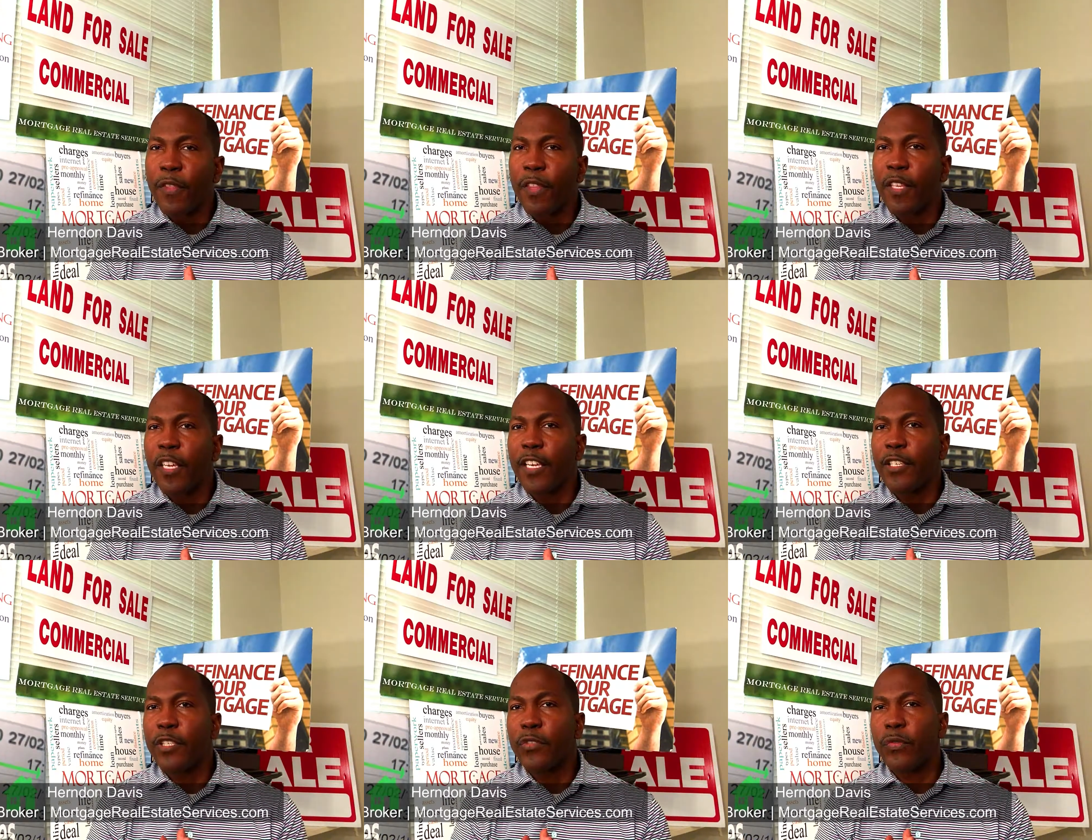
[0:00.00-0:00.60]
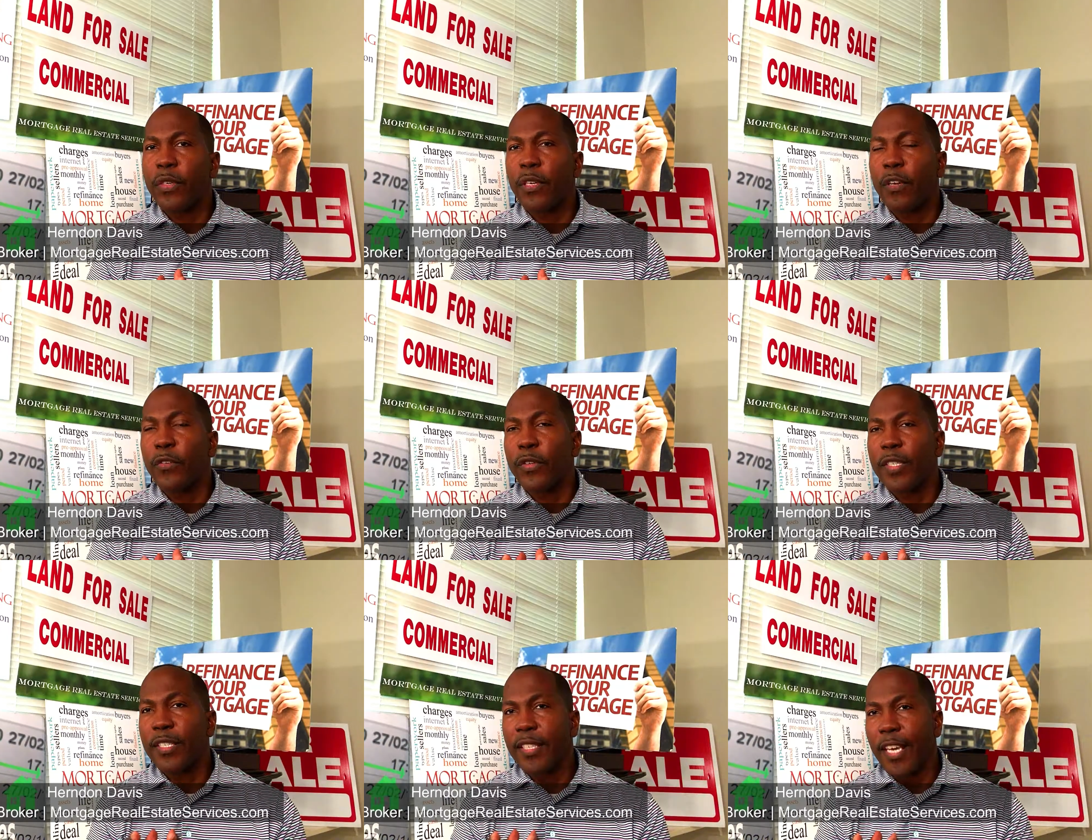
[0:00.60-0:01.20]
than the interest rate on
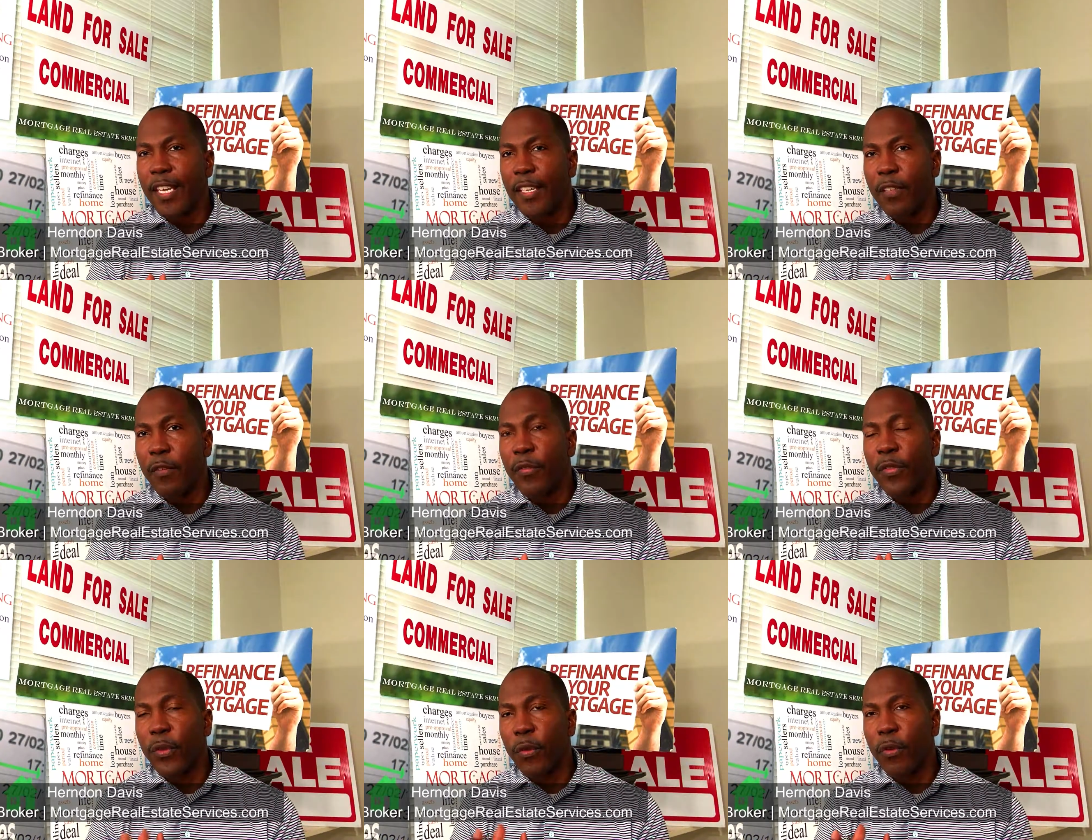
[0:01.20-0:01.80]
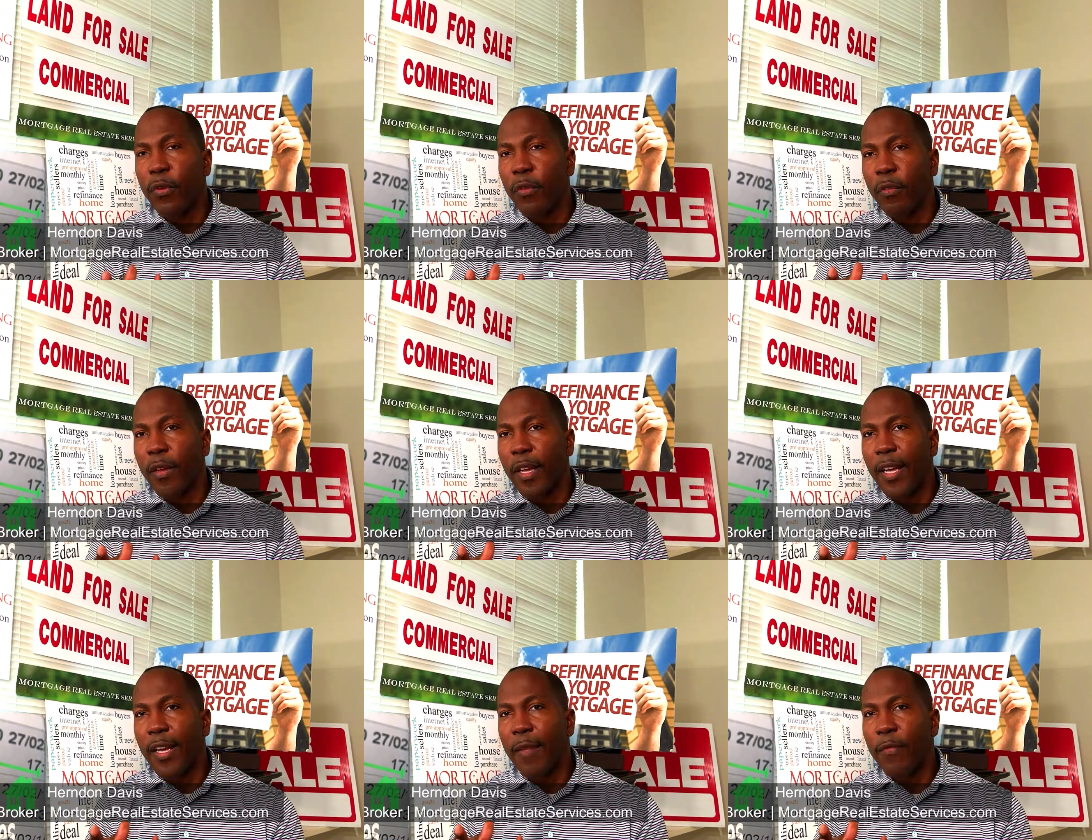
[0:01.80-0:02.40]
your second and third
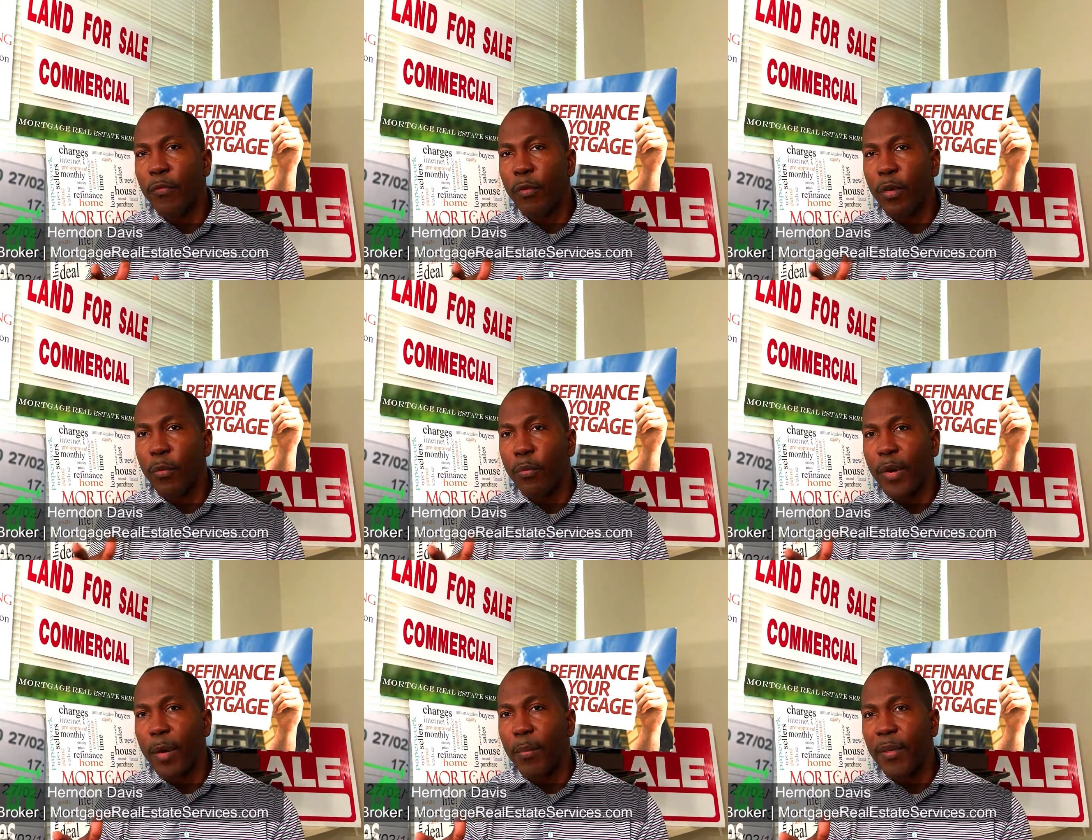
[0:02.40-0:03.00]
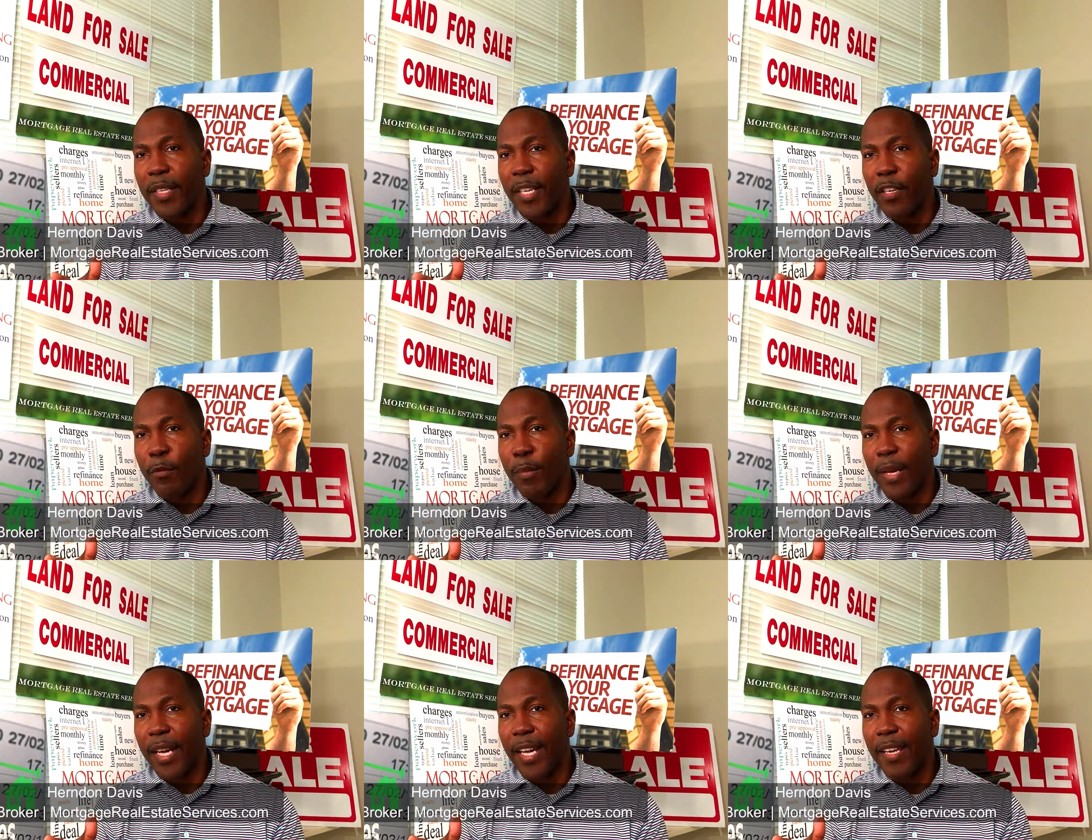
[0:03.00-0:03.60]
rental property that
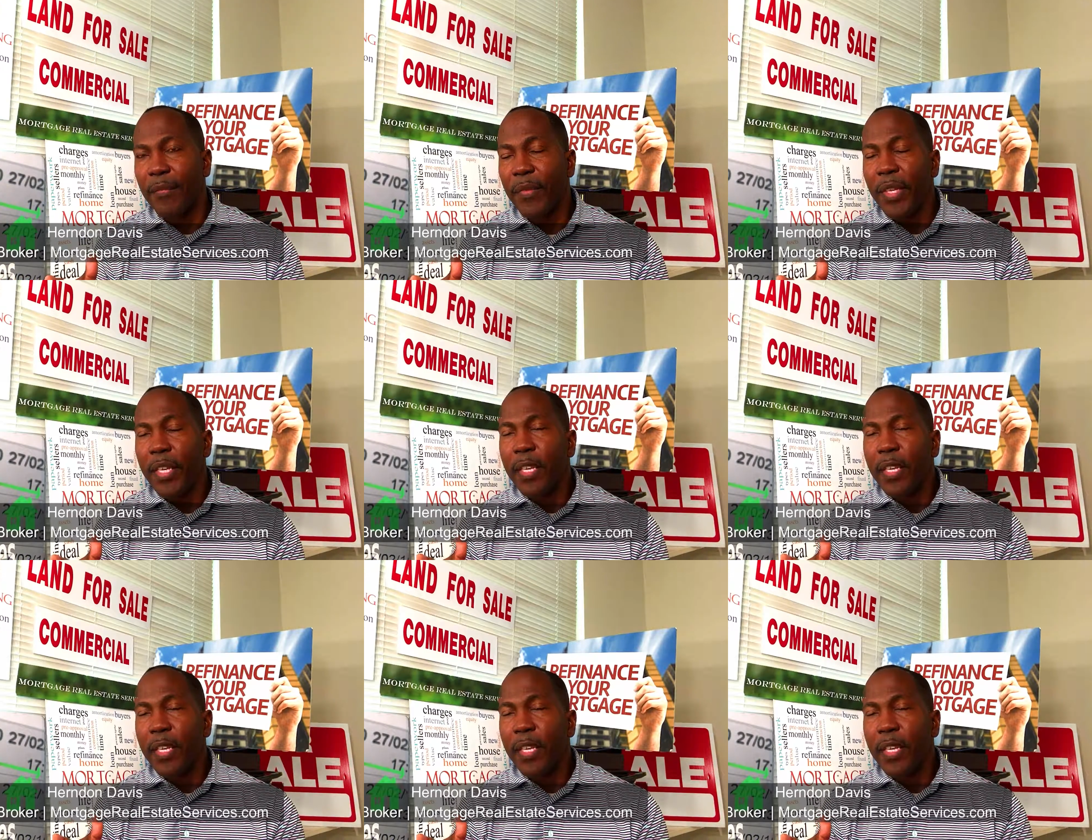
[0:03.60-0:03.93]
you buy.